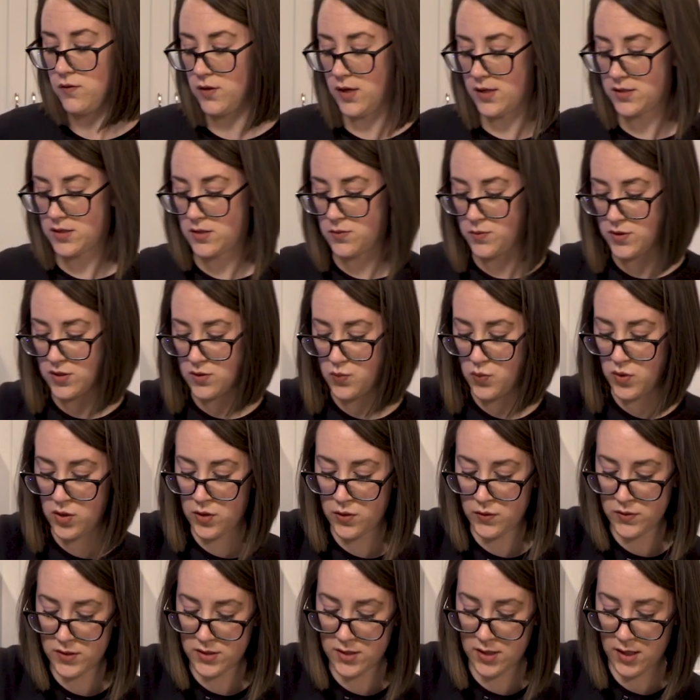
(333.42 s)
Got some
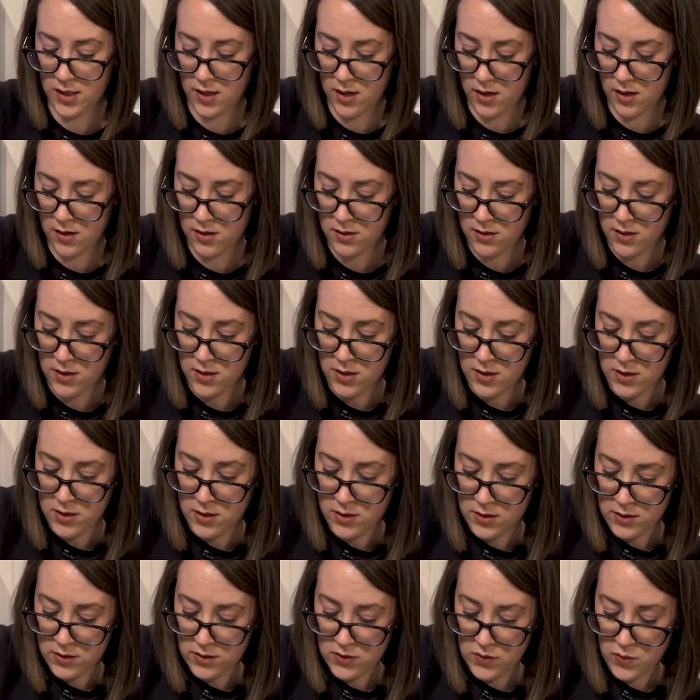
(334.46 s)
spoons here.
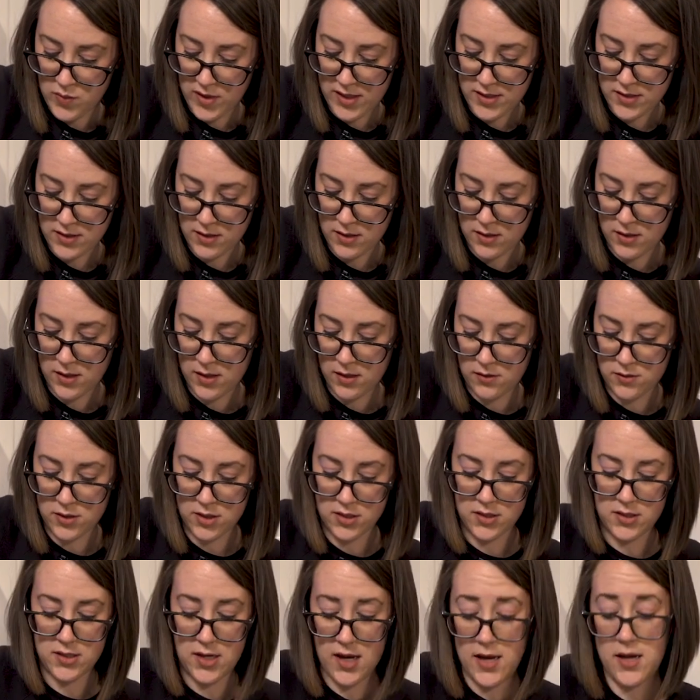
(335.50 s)
So basically you
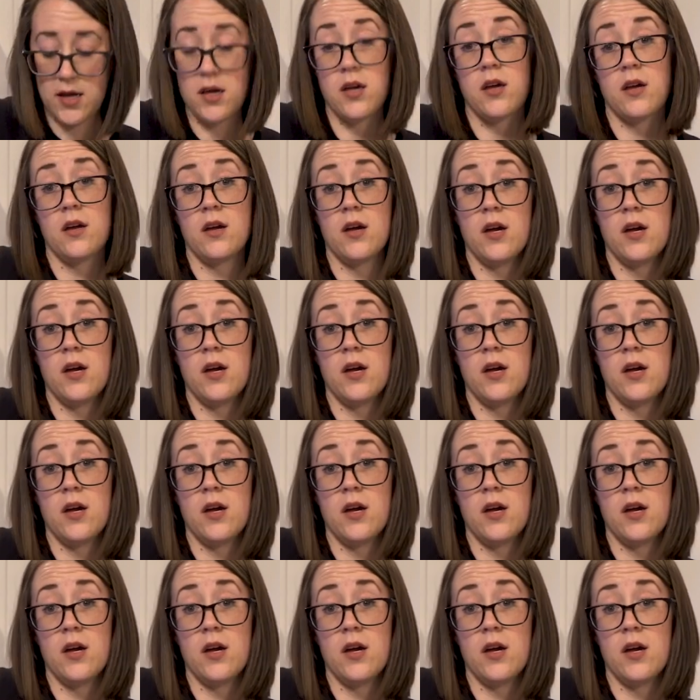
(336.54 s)
just take